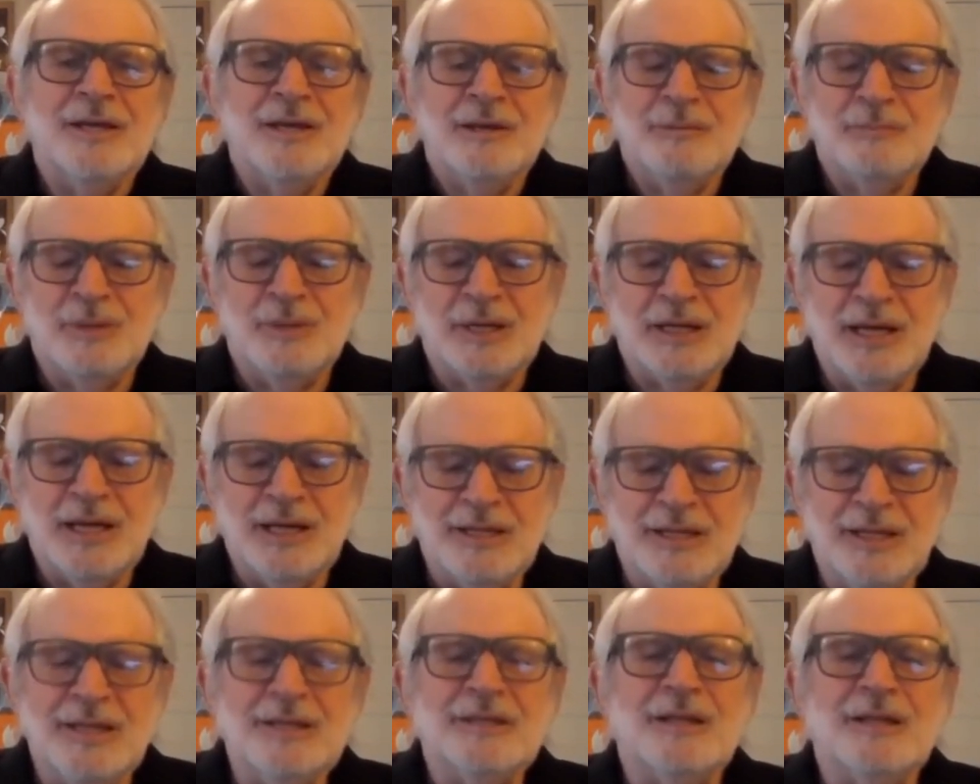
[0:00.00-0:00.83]
but I
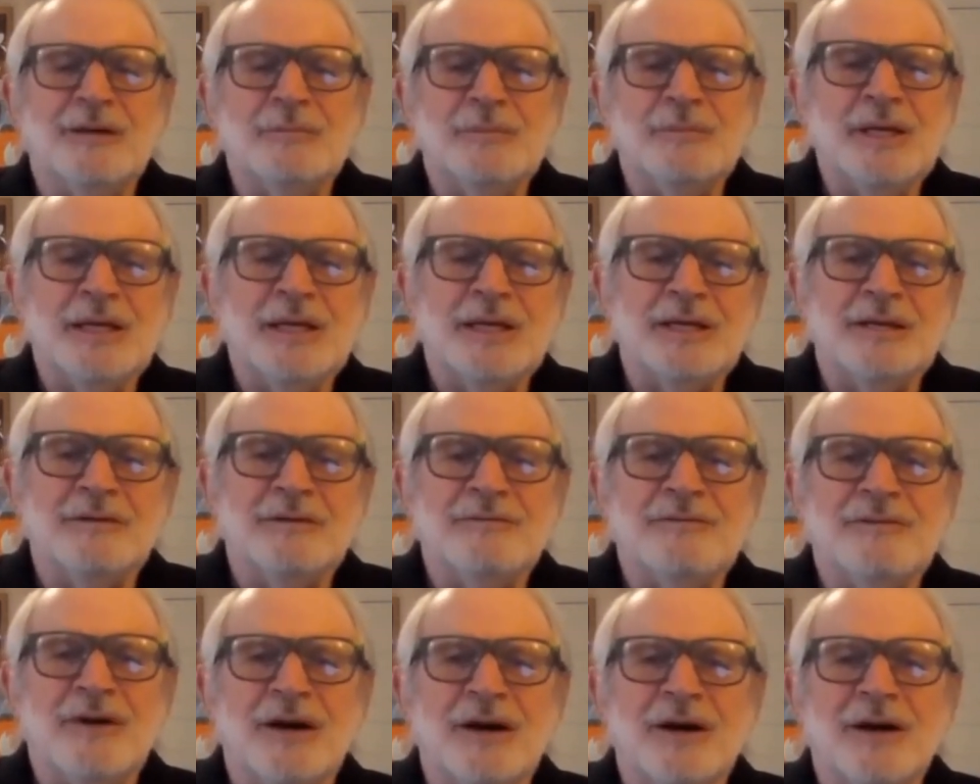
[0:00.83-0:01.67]
think they'll be at a
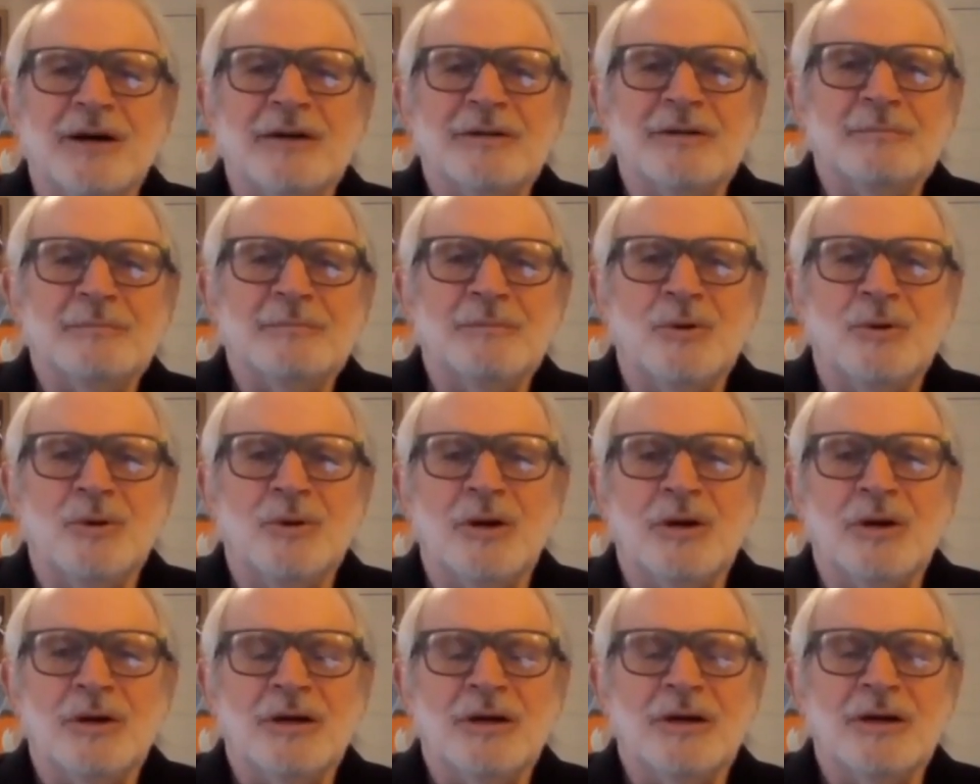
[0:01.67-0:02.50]
far
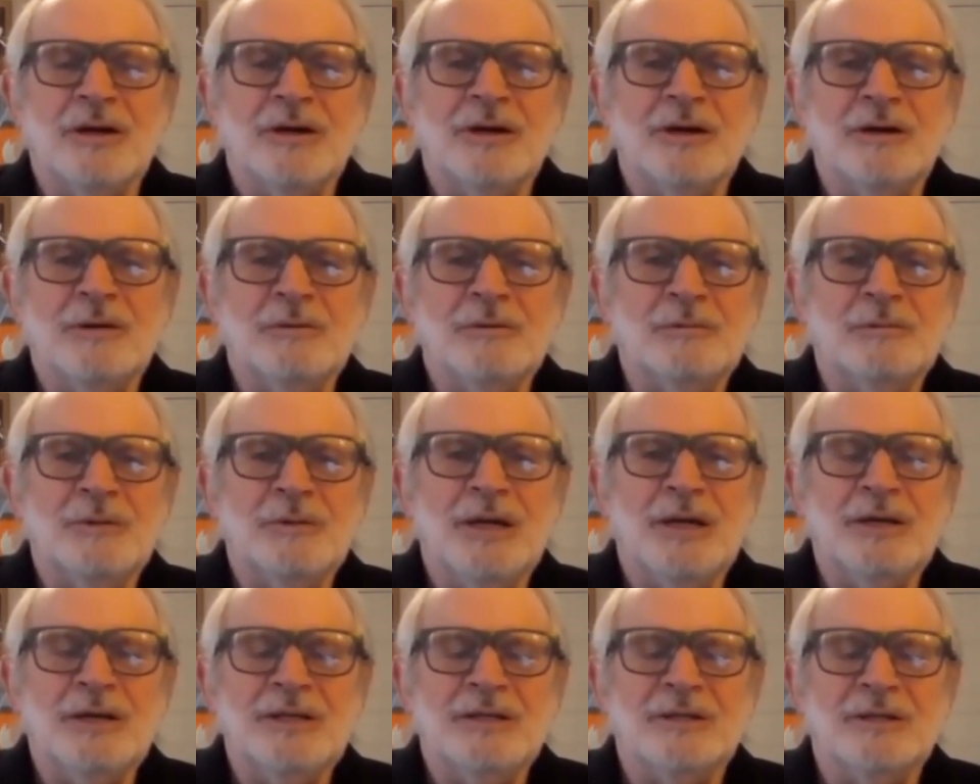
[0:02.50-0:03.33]
more
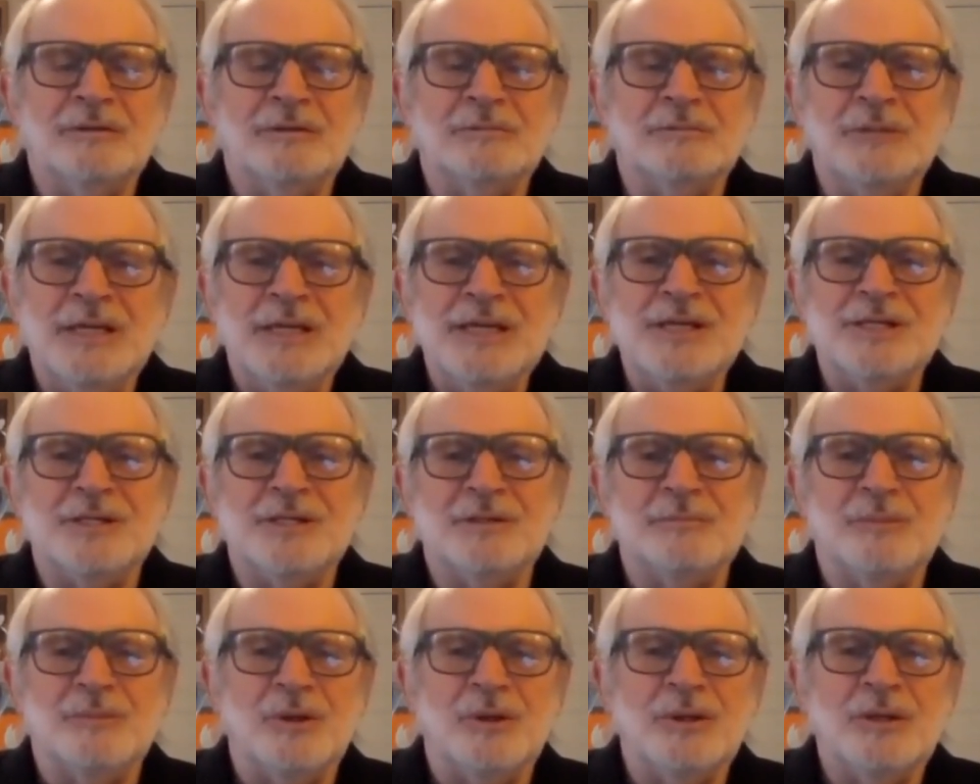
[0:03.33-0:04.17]

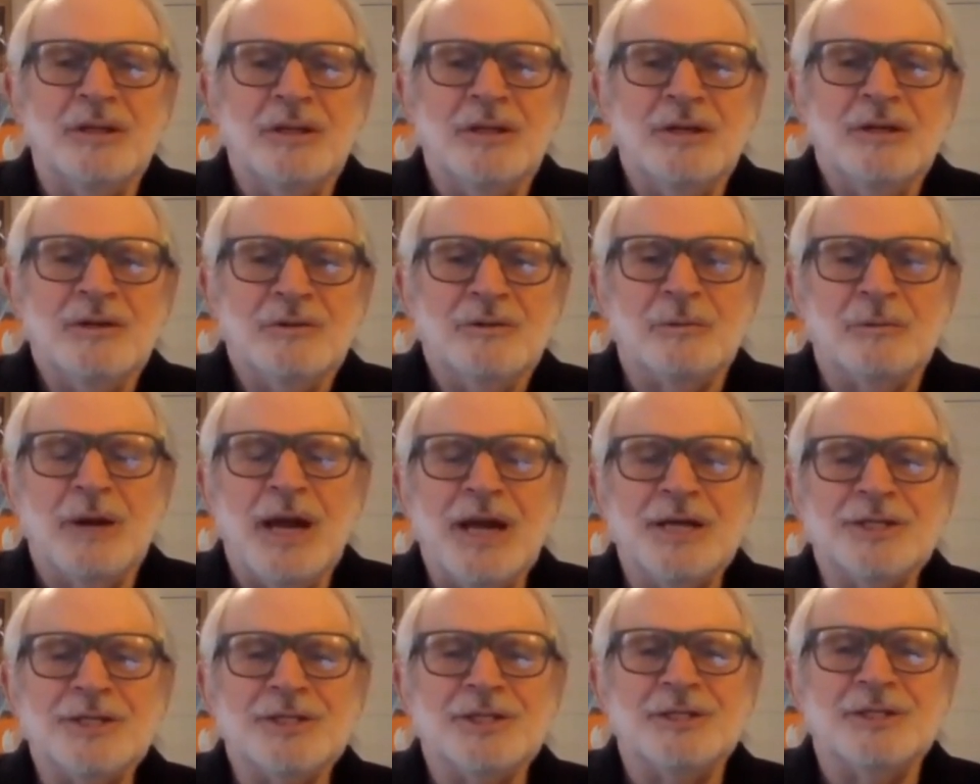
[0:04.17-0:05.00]
reasonable,
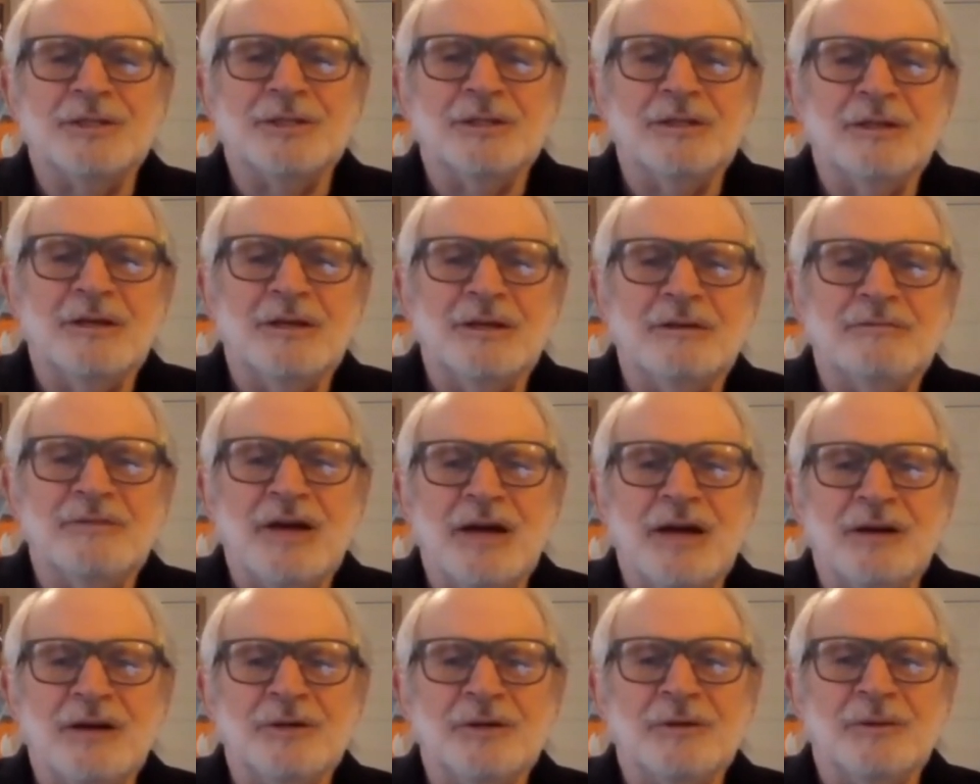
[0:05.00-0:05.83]
rational
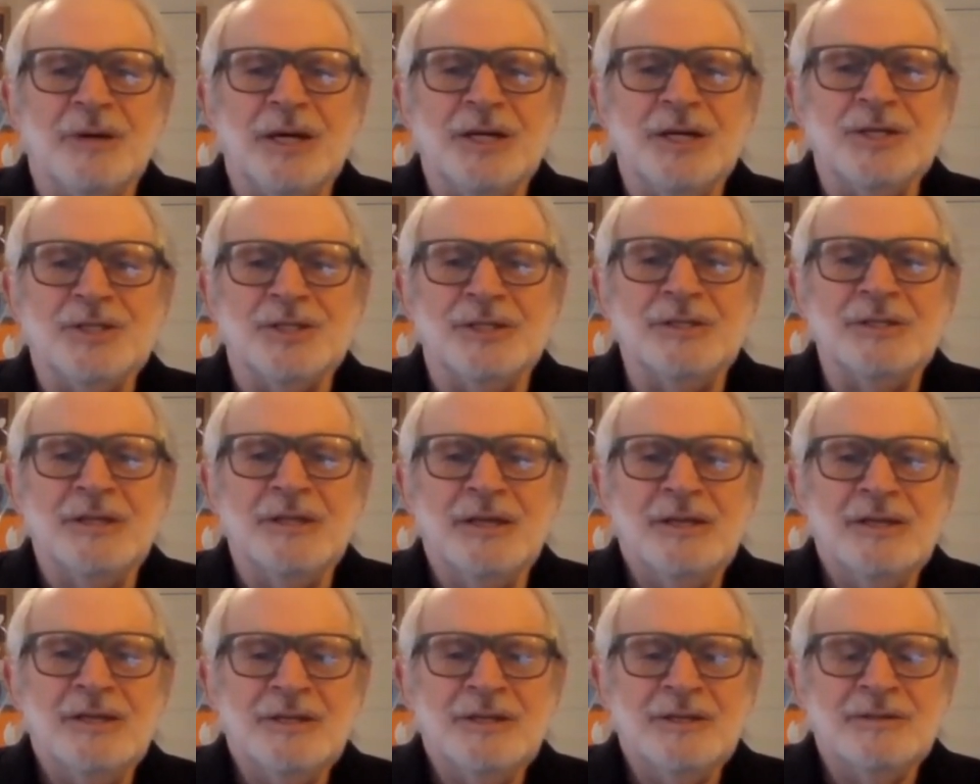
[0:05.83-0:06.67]
valuation
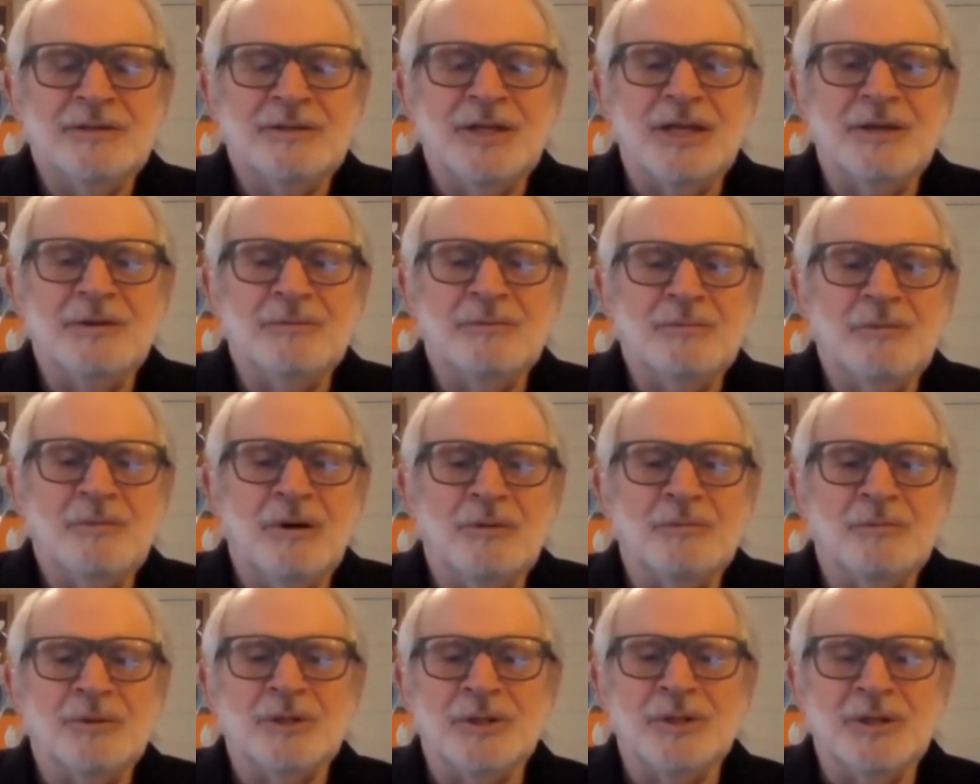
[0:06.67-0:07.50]
than what
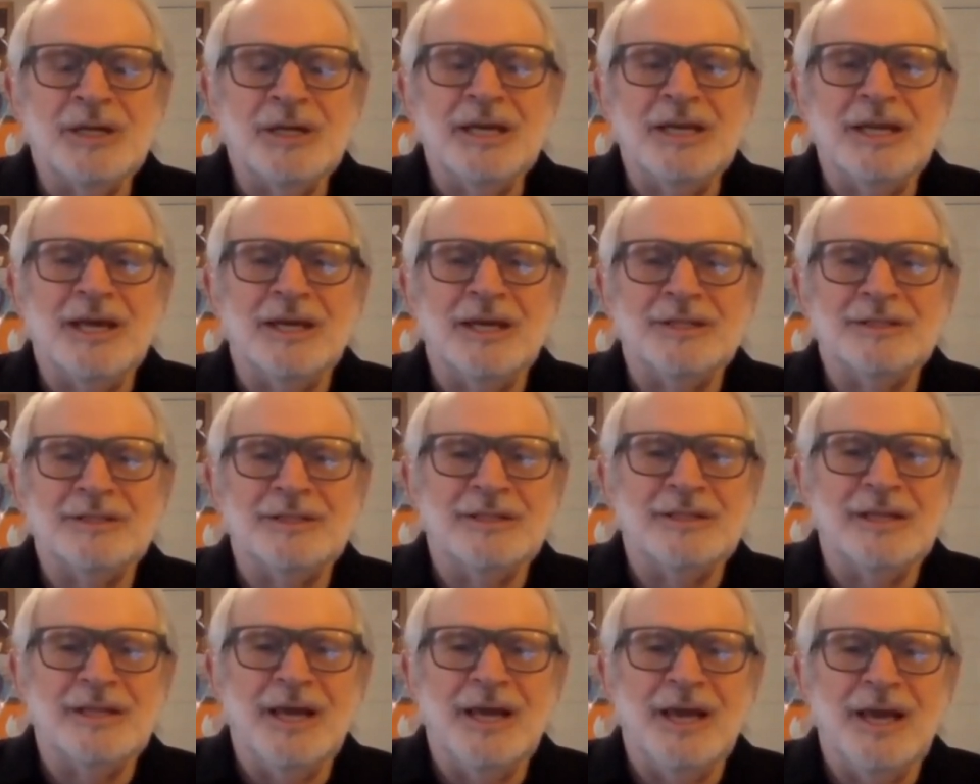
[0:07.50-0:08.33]
we're looking at
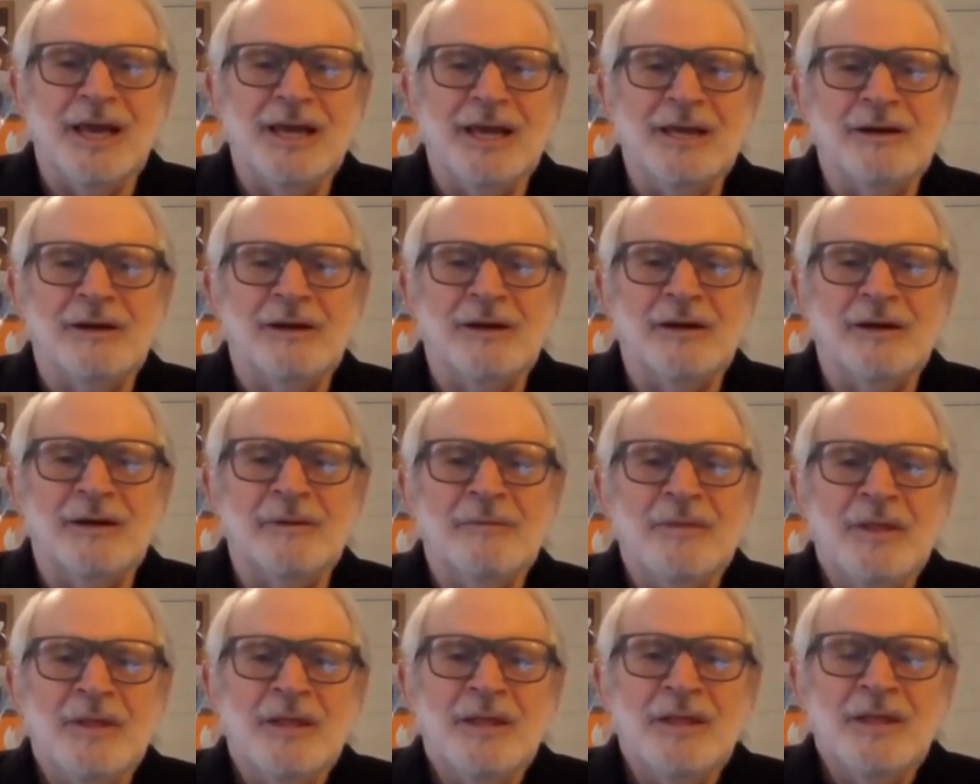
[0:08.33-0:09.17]
today.
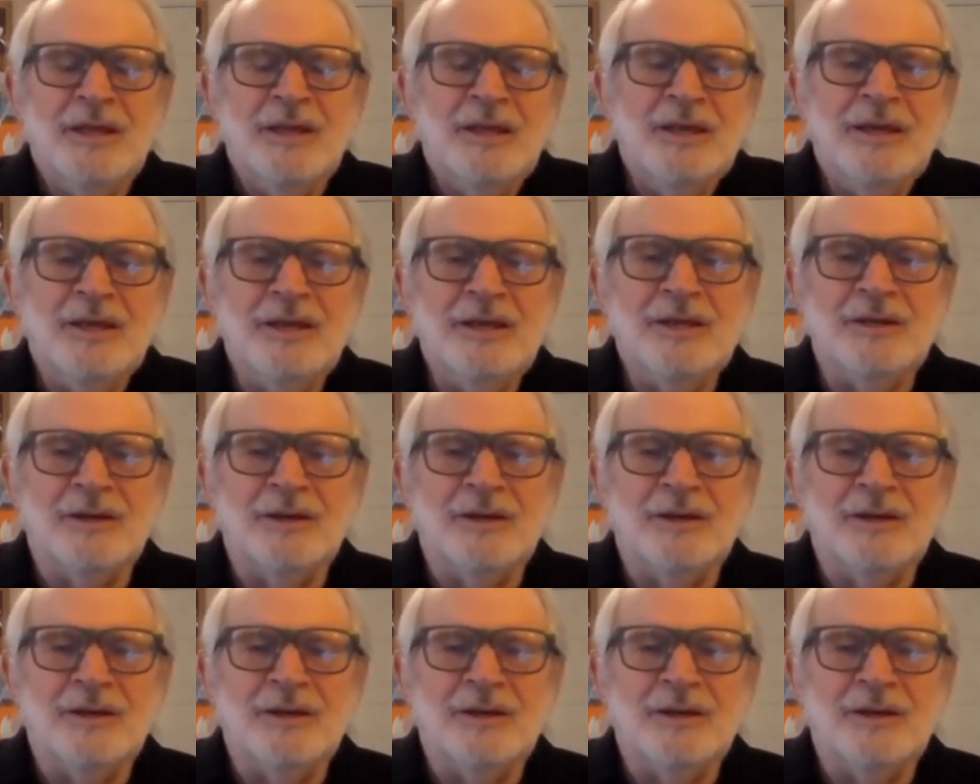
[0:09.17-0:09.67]
You know,